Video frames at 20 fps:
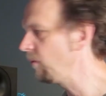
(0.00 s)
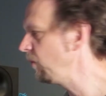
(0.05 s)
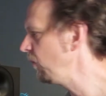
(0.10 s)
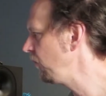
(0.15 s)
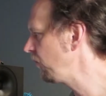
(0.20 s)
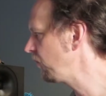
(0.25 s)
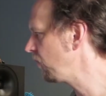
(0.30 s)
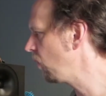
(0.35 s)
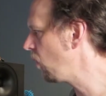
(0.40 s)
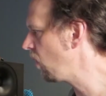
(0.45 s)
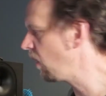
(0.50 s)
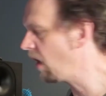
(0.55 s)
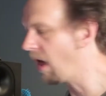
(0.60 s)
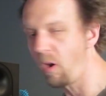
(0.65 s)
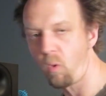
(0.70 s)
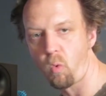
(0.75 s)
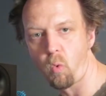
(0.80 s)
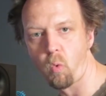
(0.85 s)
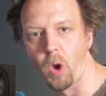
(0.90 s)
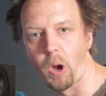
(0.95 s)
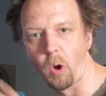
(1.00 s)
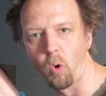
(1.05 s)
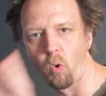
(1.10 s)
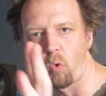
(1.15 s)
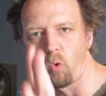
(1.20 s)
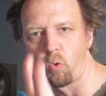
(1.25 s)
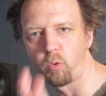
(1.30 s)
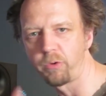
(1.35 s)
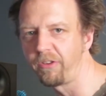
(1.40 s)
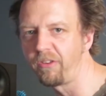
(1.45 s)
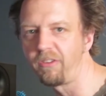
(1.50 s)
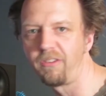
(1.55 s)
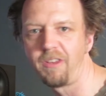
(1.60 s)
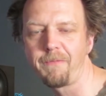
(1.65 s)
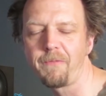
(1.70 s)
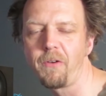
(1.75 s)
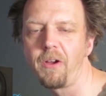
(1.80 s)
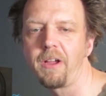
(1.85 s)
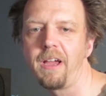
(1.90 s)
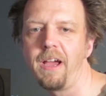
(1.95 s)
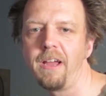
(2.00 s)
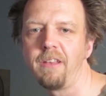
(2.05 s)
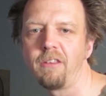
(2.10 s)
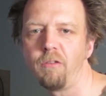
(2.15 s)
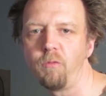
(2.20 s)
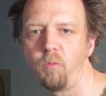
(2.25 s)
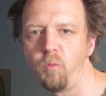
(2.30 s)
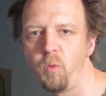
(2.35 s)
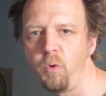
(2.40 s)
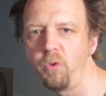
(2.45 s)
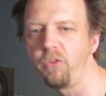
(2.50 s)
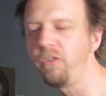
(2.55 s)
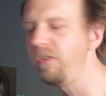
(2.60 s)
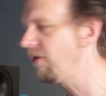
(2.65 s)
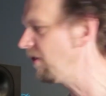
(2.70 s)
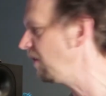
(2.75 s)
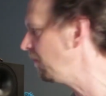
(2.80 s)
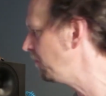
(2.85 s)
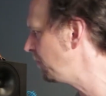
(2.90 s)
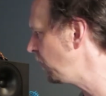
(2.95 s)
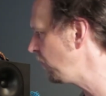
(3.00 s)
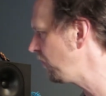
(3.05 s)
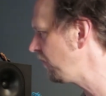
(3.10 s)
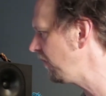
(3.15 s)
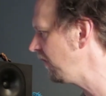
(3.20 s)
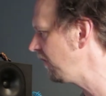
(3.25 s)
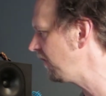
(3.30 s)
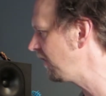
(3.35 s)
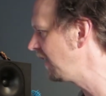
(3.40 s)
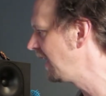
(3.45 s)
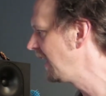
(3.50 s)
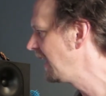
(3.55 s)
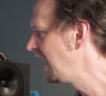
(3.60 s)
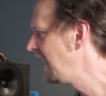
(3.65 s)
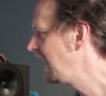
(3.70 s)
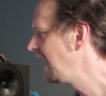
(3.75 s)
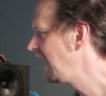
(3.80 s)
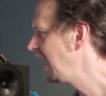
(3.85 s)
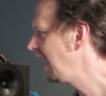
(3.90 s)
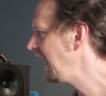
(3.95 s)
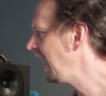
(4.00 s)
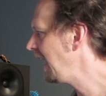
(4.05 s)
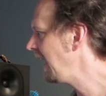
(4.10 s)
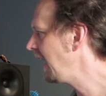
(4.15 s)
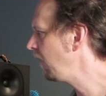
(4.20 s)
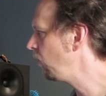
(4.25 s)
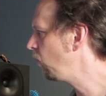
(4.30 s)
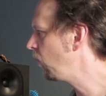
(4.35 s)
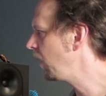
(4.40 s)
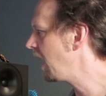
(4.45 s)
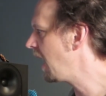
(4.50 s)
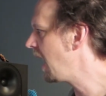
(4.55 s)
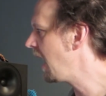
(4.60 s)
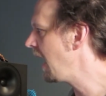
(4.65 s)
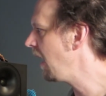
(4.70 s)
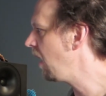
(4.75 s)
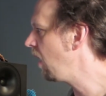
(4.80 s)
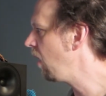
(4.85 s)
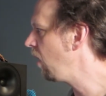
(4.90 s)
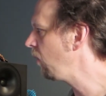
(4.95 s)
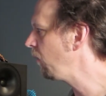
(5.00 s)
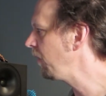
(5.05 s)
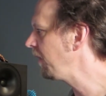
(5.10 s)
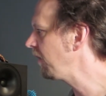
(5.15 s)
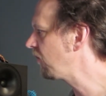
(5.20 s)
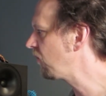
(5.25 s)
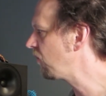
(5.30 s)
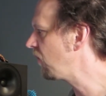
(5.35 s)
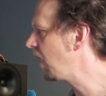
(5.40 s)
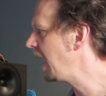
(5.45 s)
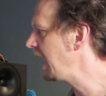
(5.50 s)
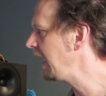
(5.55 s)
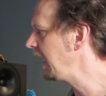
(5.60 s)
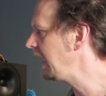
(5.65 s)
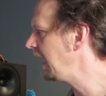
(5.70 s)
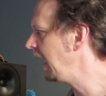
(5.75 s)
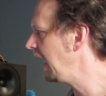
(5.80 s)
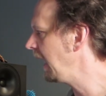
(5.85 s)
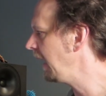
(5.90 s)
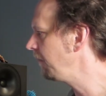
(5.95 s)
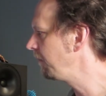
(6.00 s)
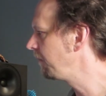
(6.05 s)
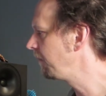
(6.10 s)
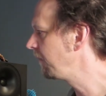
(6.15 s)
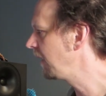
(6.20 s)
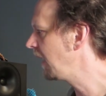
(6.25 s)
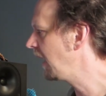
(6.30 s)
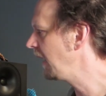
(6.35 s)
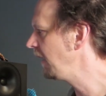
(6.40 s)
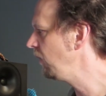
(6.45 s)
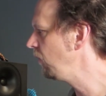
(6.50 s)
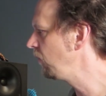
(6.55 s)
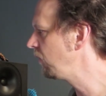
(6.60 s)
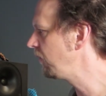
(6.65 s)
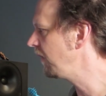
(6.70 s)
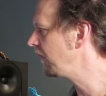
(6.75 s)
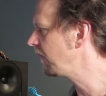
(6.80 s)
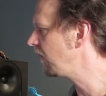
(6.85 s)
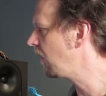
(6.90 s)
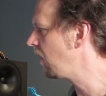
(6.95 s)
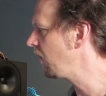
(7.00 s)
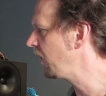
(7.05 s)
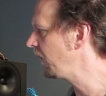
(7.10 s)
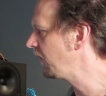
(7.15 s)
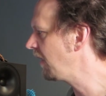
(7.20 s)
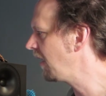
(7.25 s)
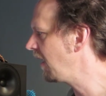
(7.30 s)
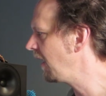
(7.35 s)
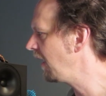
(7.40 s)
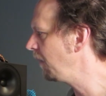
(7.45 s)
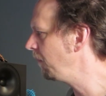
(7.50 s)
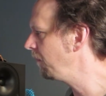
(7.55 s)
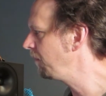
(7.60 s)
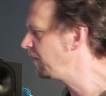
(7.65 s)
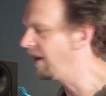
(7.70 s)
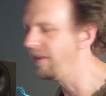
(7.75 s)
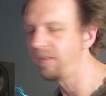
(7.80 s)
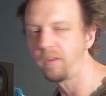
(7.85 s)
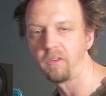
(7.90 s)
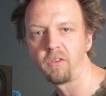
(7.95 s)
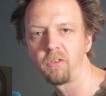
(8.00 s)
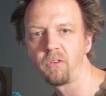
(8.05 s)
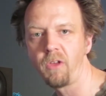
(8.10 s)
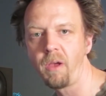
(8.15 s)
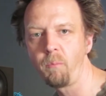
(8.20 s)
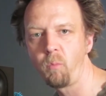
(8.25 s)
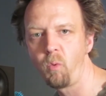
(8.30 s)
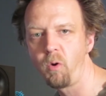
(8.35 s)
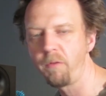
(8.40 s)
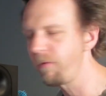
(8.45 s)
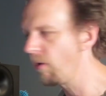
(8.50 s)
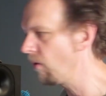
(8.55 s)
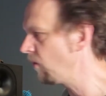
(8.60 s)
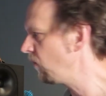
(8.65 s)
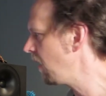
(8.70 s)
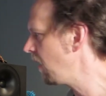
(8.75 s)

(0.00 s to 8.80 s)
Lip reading: whoosh, or just different kinds of whooshes and booshes. And what I always try to get, I use this all the time, is a subwoofer